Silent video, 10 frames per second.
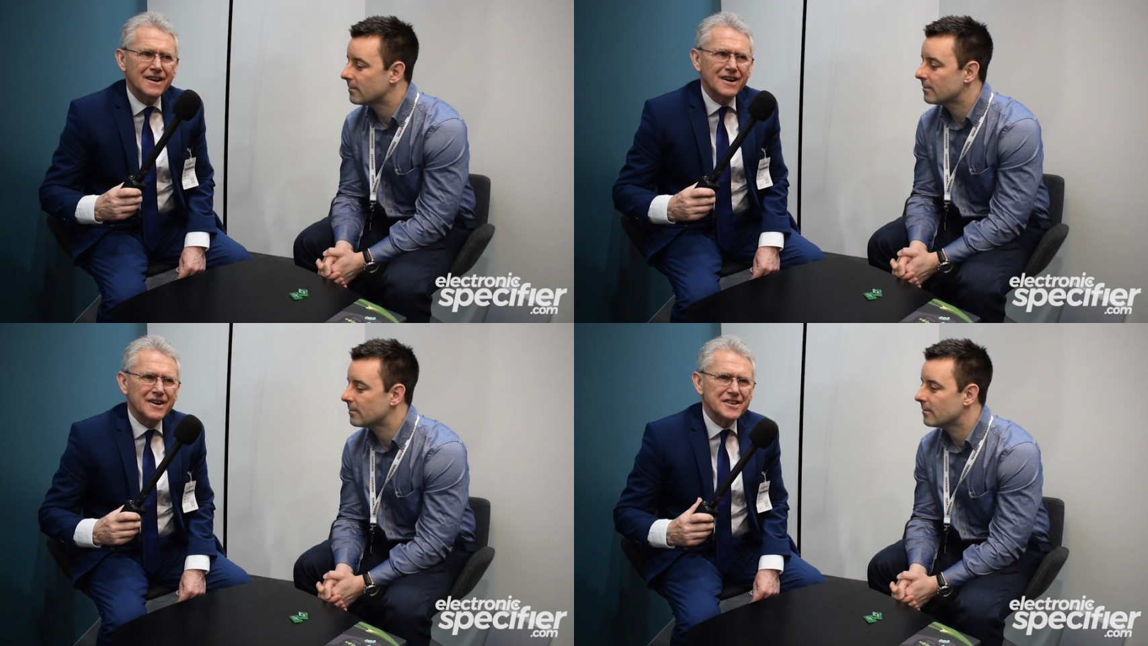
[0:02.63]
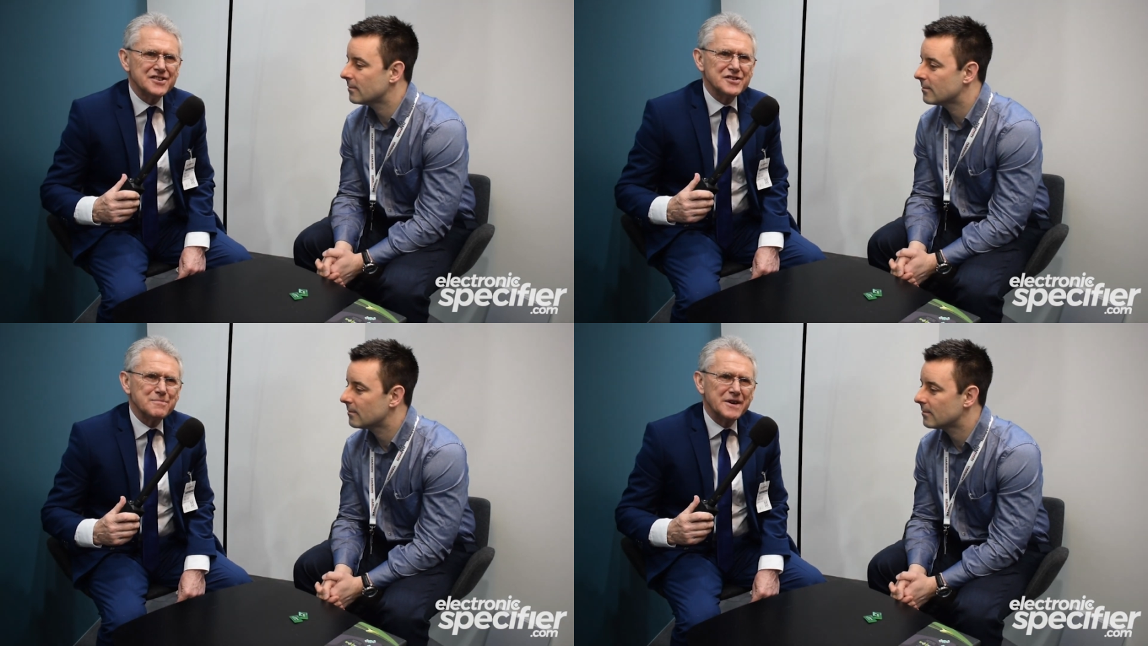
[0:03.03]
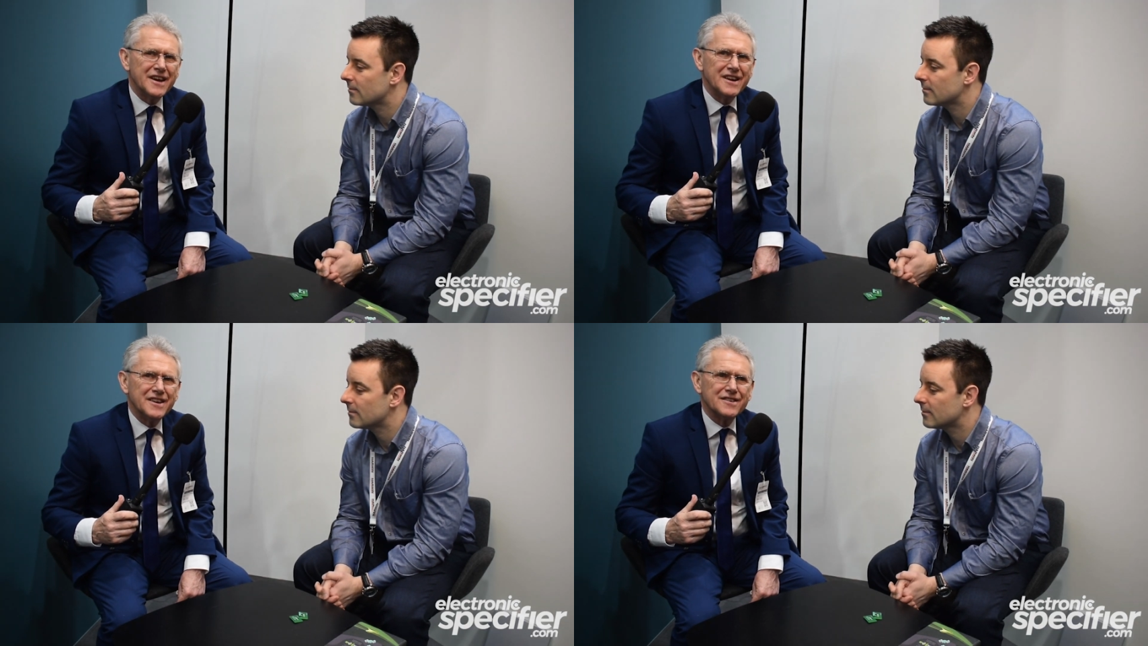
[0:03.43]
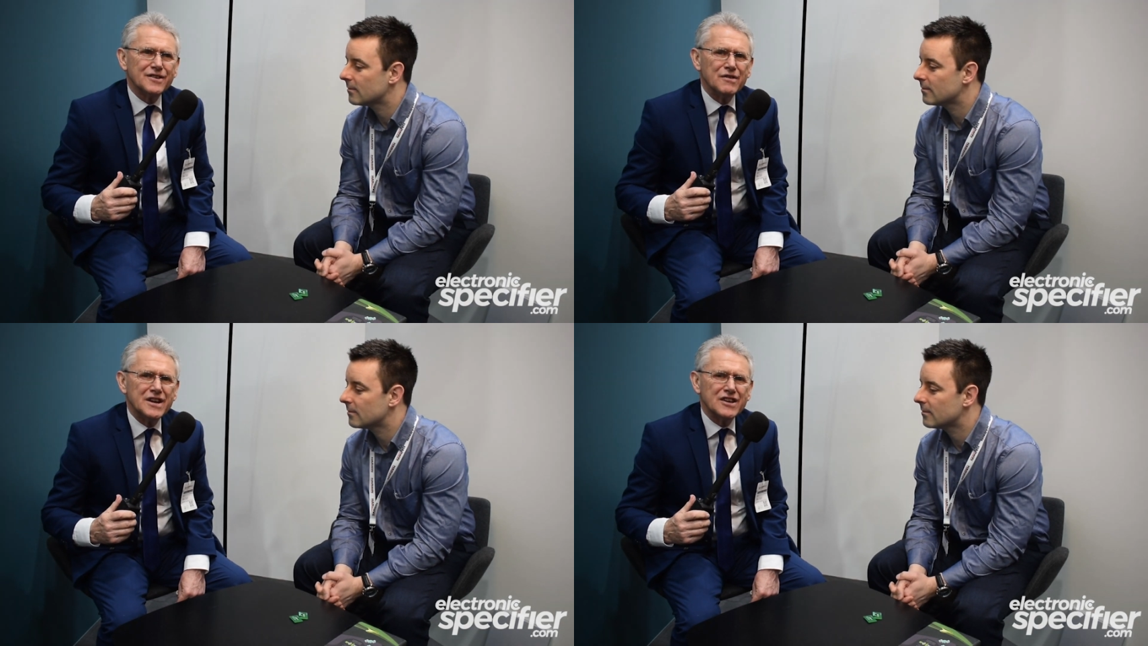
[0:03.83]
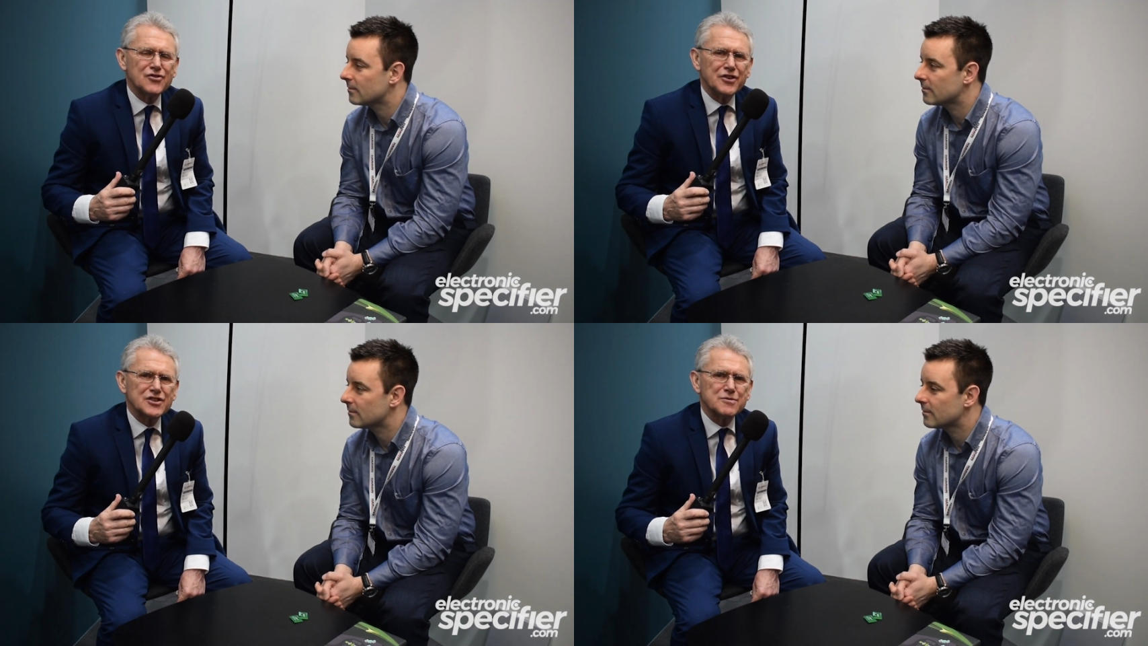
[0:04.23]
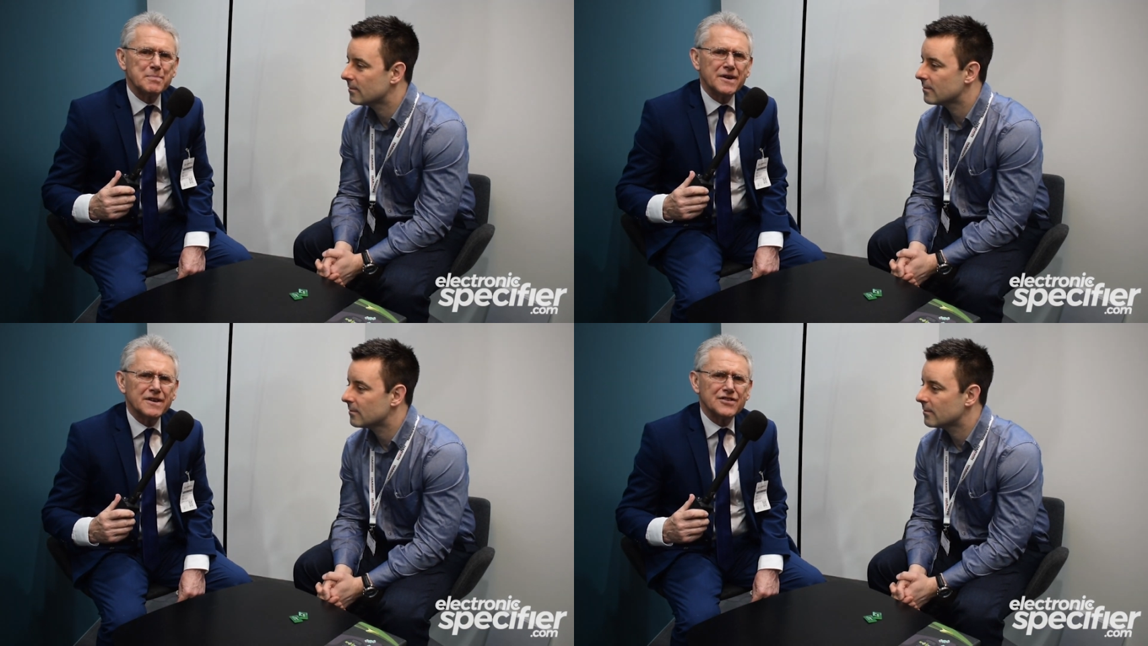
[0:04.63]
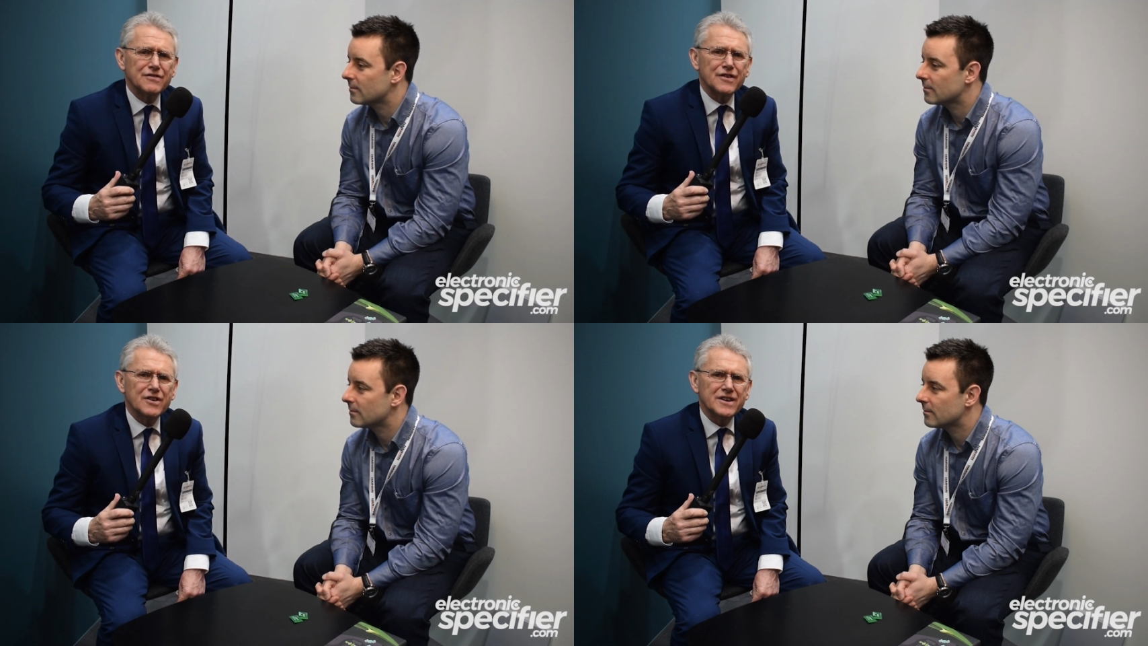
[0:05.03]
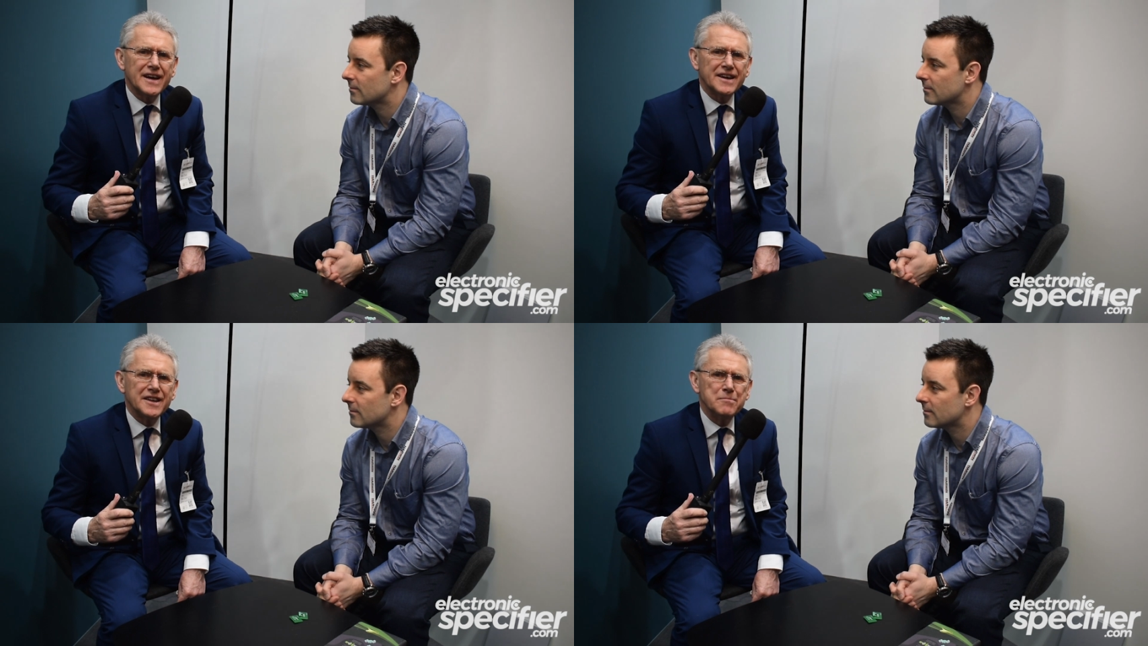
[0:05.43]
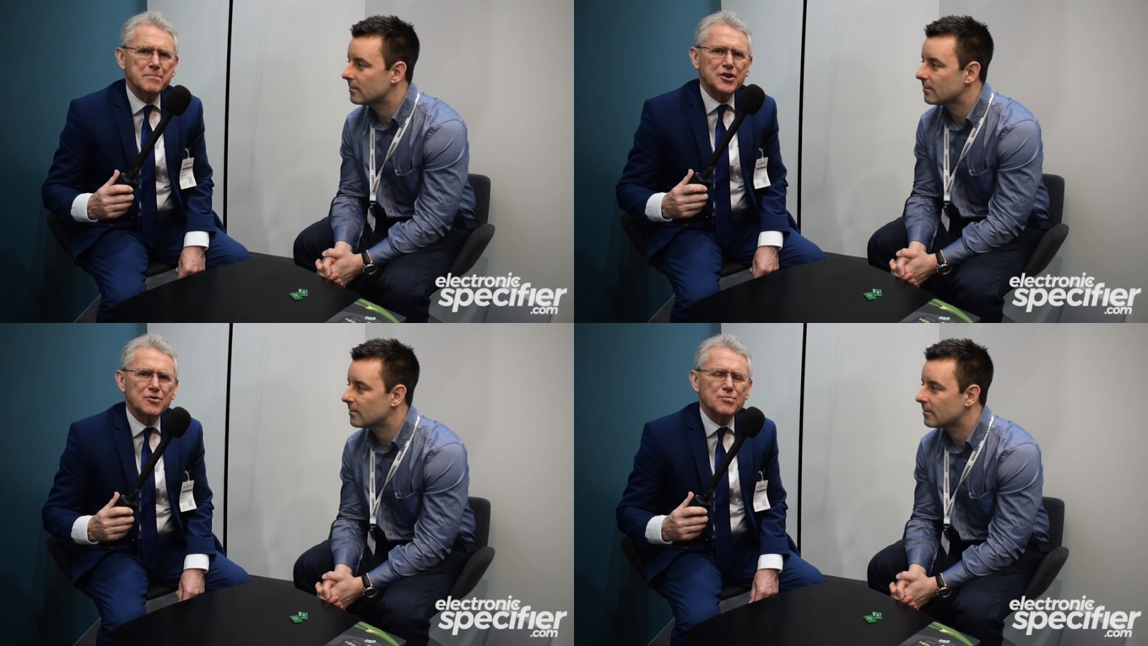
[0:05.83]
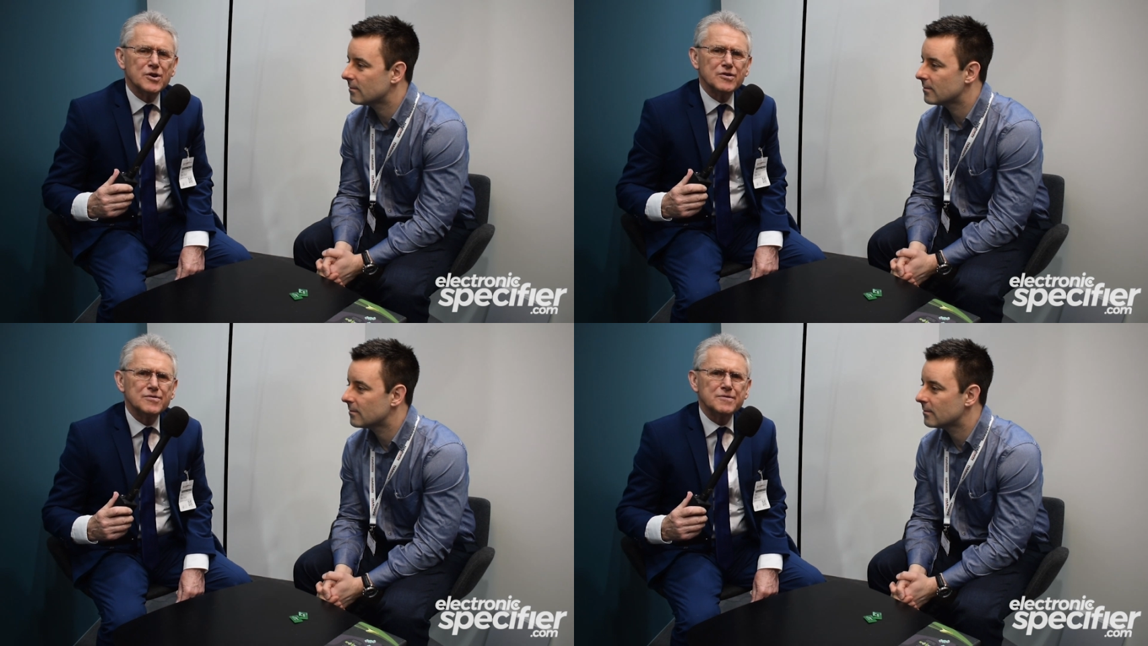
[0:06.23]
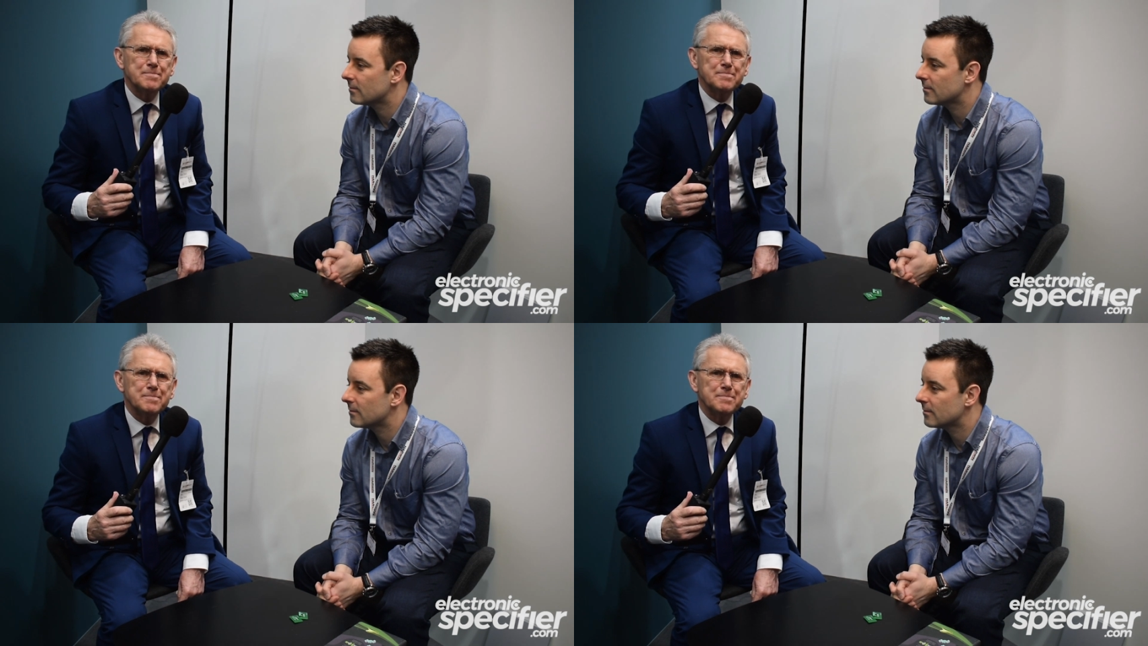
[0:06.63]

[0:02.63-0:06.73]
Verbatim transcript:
Speaker 1: Hi, this is Mick Elliott of Electronic Specifier at Embedded World.